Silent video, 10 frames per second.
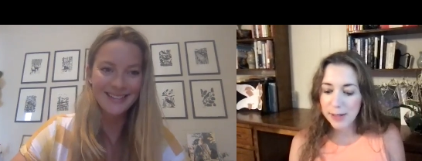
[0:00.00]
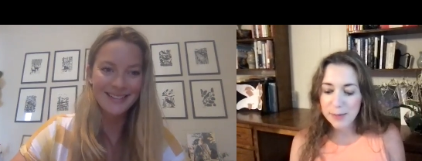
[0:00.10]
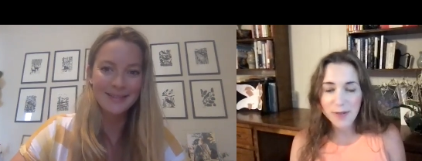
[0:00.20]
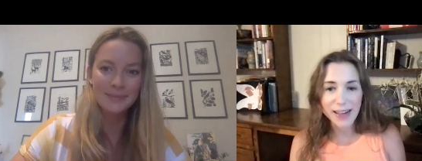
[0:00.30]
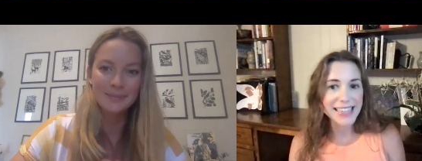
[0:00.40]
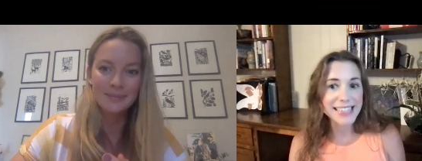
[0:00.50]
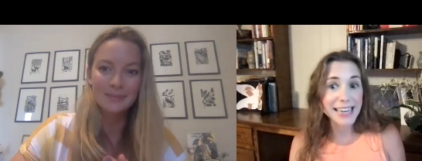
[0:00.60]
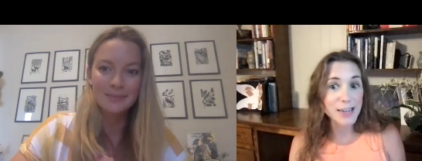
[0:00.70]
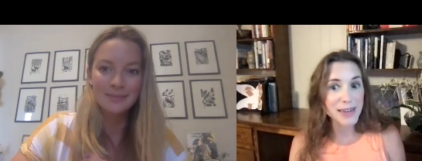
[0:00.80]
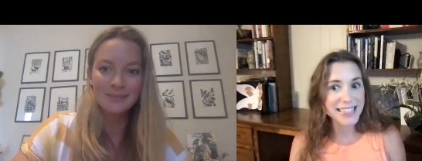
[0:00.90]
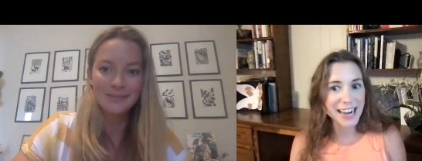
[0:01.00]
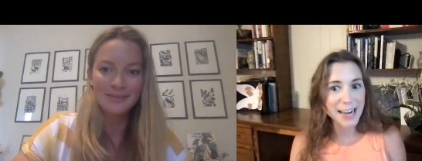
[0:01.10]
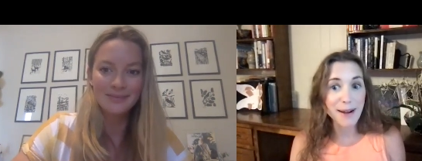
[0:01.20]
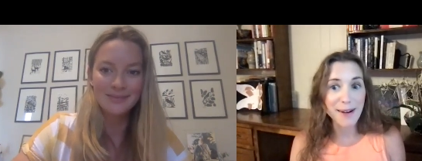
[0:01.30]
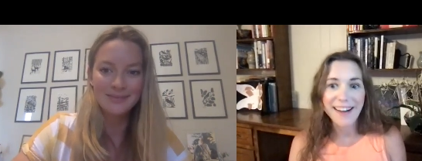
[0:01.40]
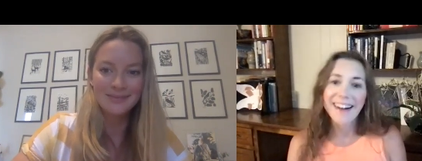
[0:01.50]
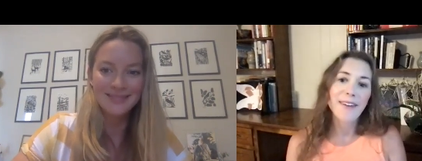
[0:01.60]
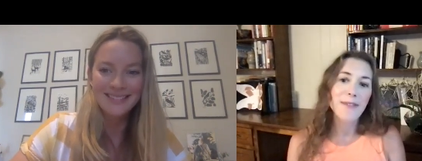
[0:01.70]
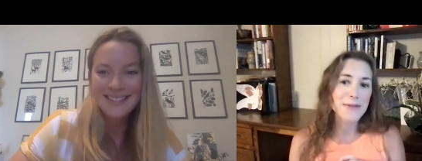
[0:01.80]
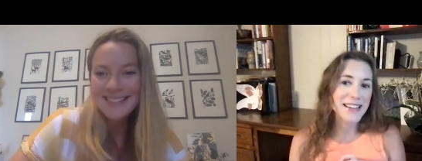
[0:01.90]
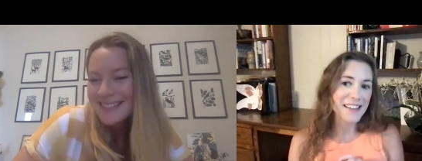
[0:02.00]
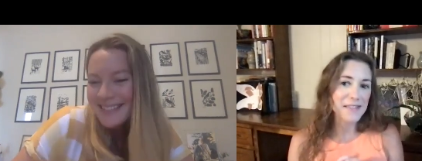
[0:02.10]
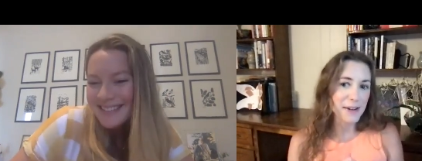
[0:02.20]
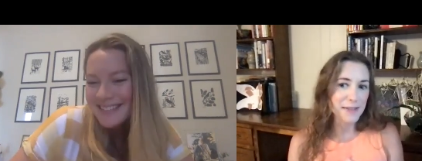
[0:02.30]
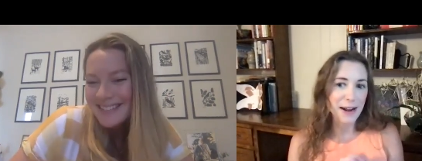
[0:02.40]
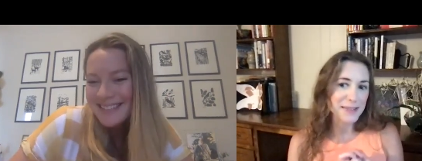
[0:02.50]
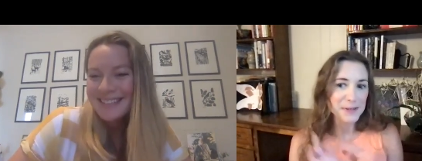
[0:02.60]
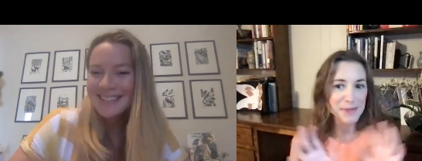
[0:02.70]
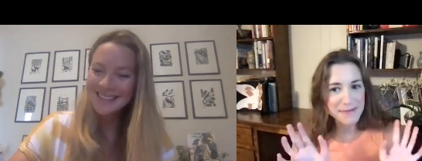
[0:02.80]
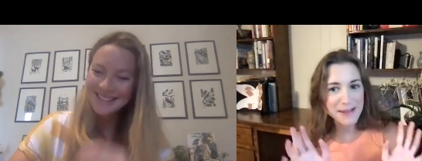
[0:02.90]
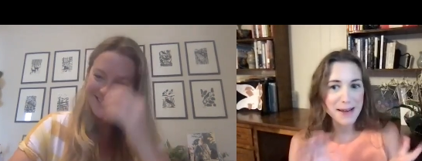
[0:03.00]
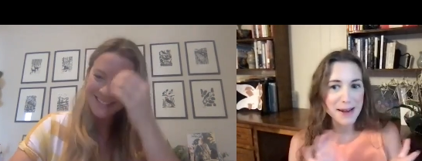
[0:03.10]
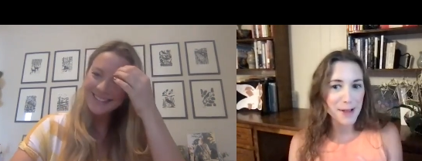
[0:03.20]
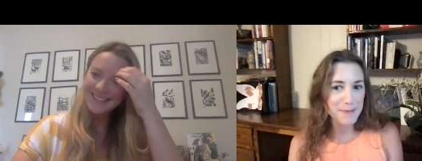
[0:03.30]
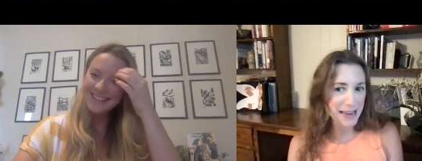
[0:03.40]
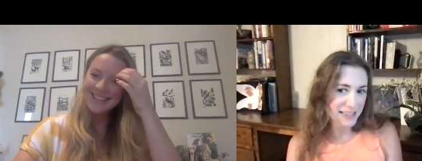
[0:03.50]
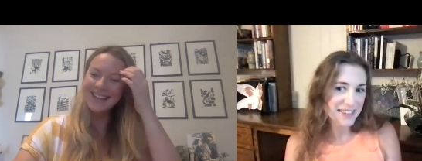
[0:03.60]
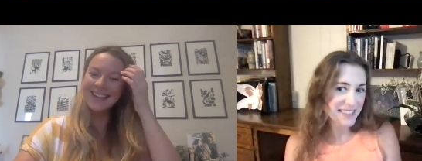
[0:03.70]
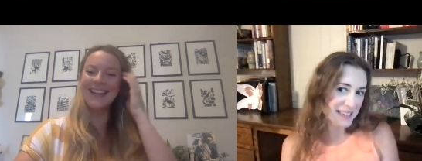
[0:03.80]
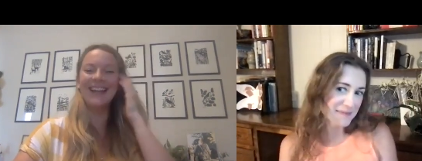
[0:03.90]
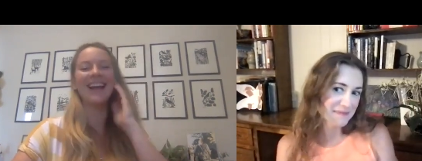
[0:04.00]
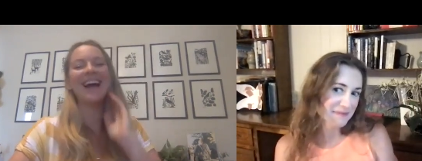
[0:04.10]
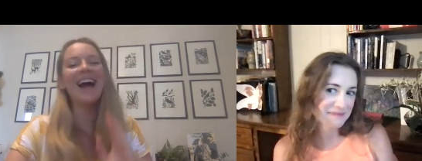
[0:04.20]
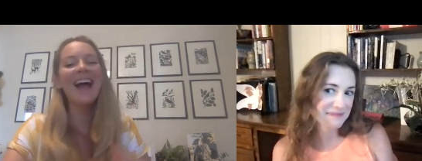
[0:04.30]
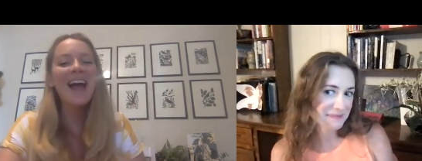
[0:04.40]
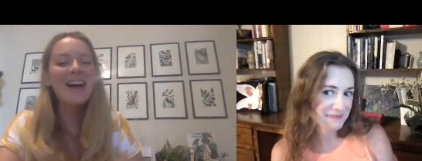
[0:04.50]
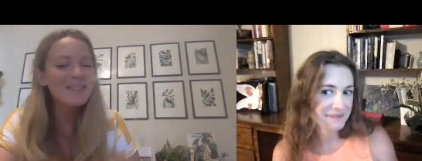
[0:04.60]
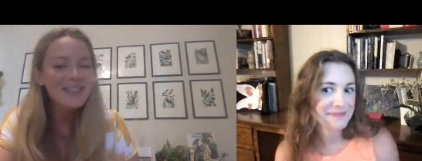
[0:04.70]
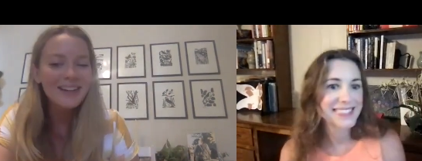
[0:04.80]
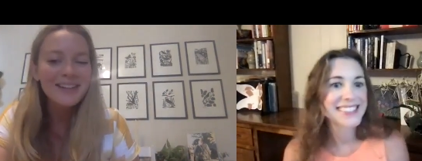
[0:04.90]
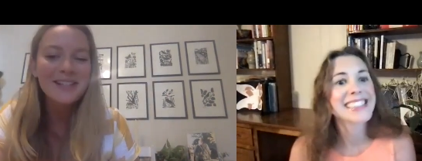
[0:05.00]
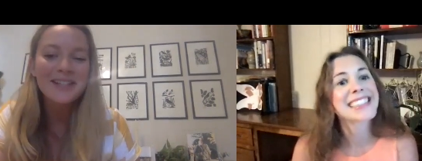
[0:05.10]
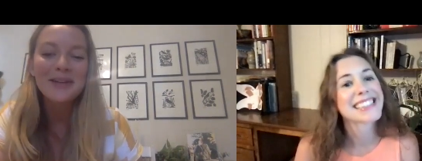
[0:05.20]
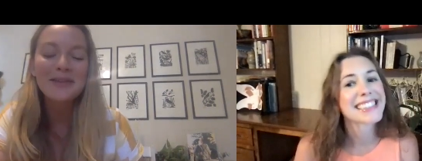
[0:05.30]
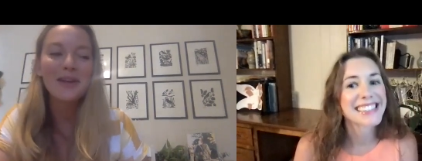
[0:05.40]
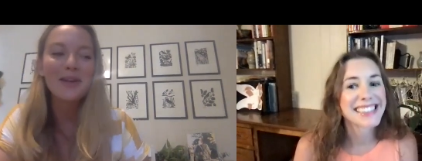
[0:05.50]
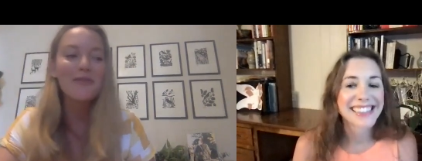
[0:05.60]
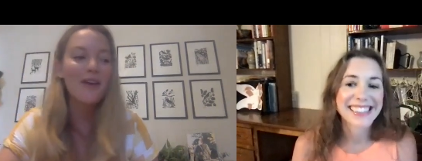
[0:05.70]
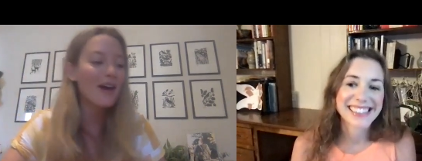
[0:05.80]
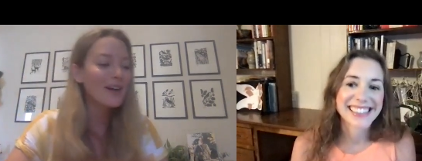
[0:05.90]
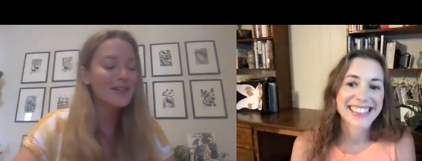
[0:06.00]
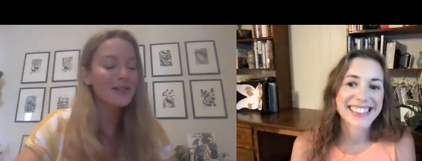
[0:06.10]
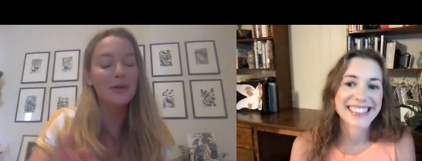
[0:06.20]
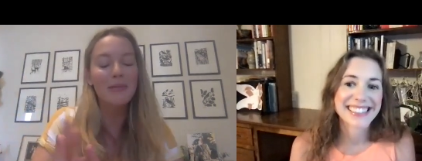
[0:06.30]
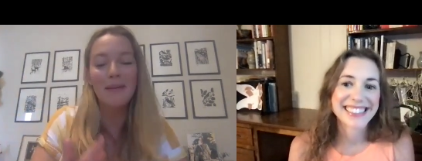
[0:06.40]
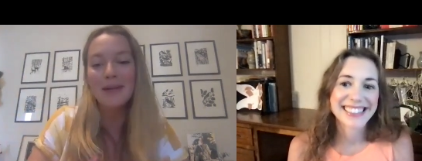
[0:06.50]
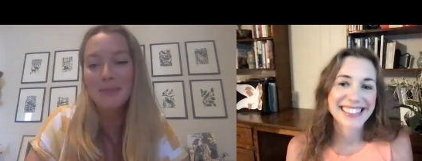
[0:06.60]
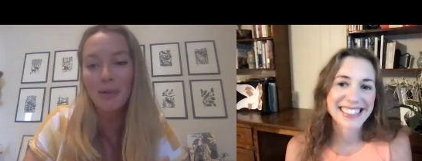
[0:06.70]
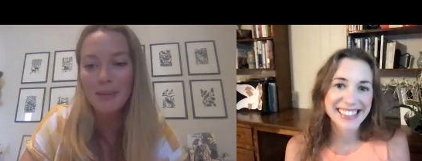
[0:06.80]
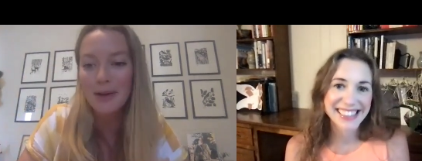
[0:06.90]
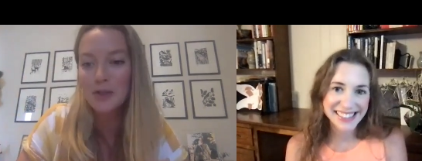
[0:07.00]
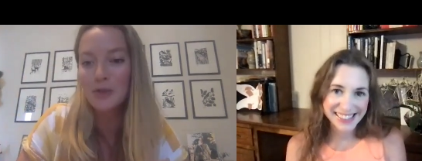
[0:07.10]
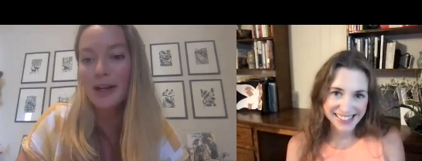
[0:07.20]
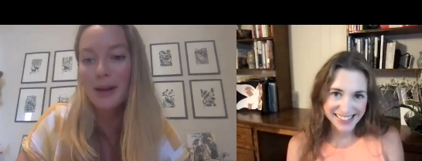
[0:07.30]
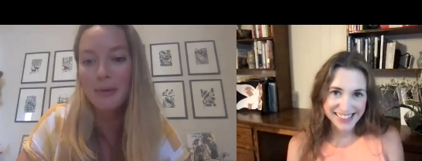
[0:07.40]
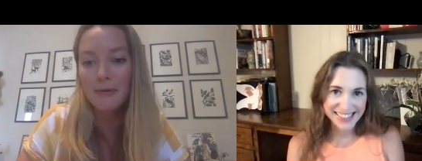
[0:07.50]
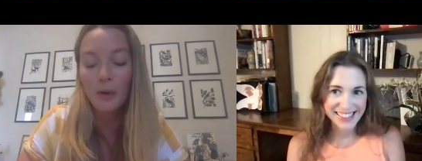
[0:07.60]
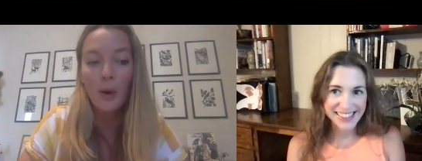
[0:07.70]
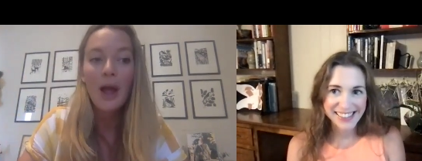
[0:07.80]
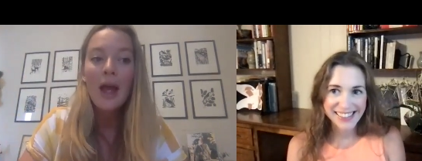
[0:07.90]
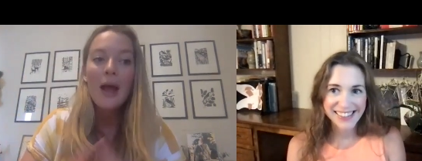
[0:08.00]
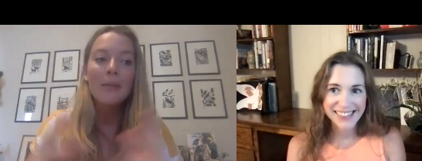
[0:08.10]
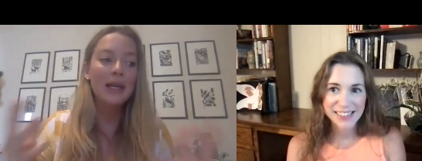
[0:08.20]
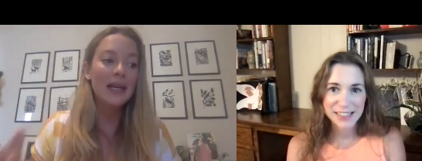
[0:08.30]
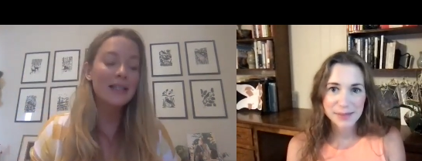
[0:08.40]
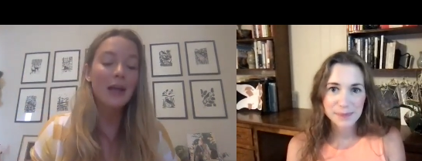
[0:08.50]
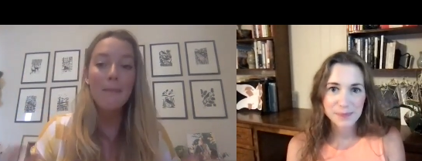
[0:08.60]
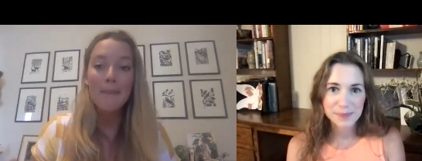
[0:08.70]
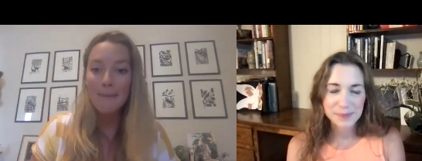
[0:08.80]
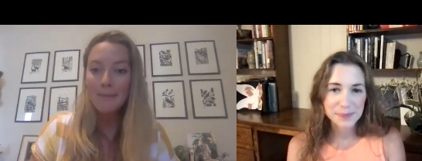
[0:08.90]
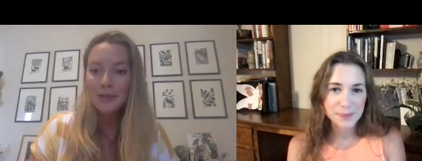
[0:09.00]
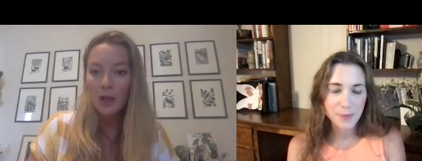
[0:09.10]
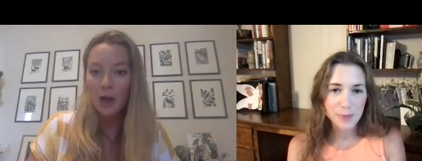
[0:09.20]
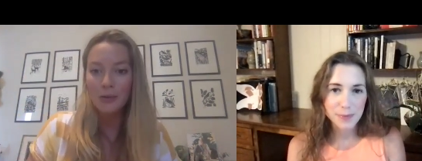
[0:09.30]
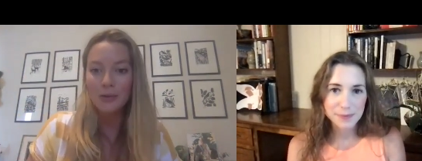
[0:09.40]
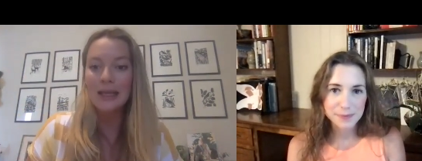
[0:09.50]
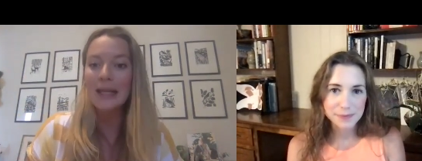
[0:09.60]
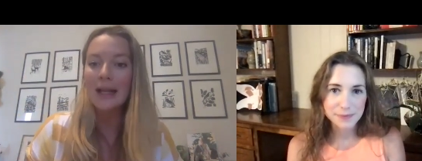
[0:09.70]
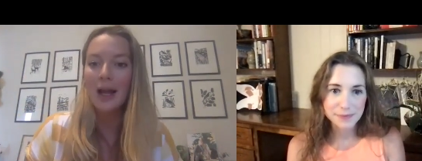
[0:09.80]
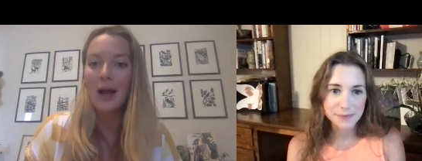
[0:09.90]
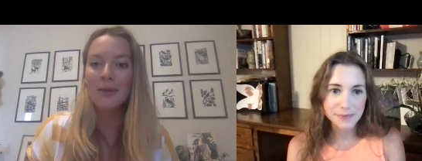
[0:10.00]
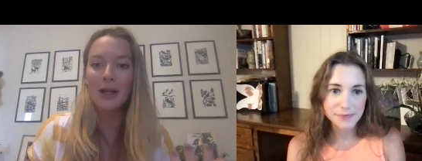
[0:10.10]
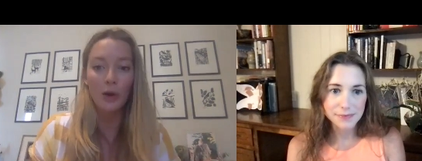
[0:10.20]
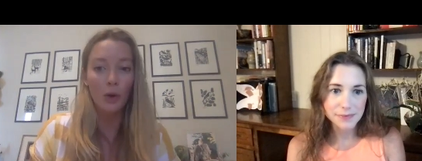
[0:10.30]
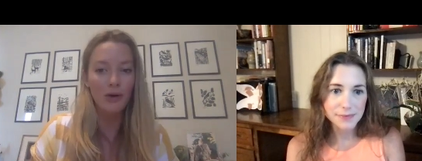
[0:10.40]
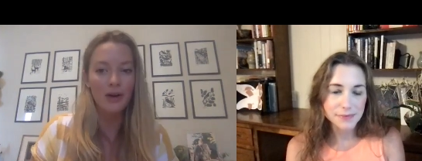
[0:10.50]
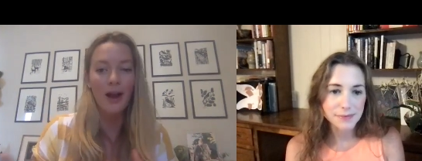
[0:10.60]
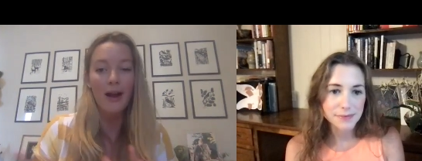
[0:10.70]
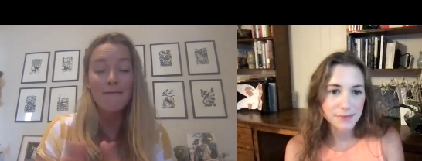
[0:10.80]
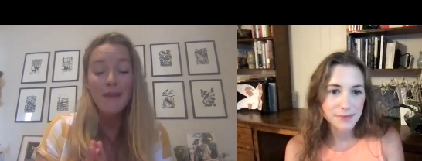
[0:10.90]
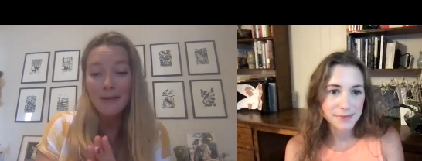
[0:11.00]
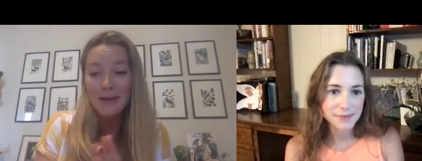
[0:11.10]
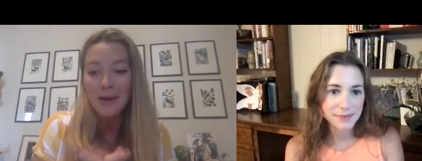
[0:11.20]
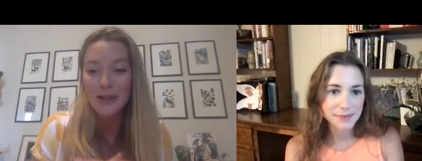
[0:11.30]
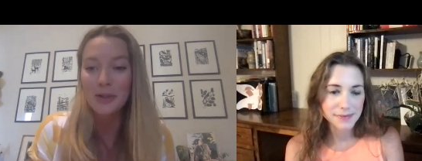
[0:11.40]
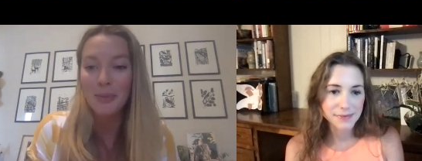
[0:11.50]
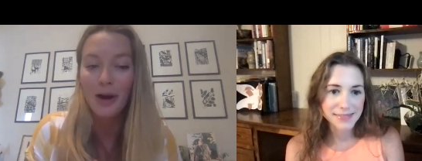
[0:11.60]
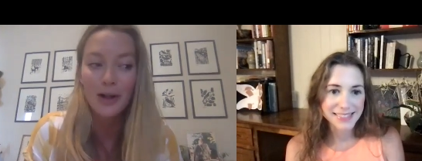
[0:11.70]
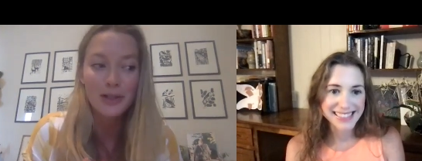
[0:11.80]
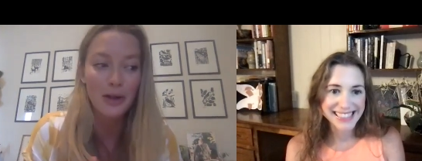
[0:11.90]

Speaker 1: let's move on then to, you want to talk about what we love, our little baby metabolic mastery club? I absolutely do. So you've heard
Speaker 2: us talk about Metabolic Mastery Club before, but it is our members only club that Lora and I are very much a part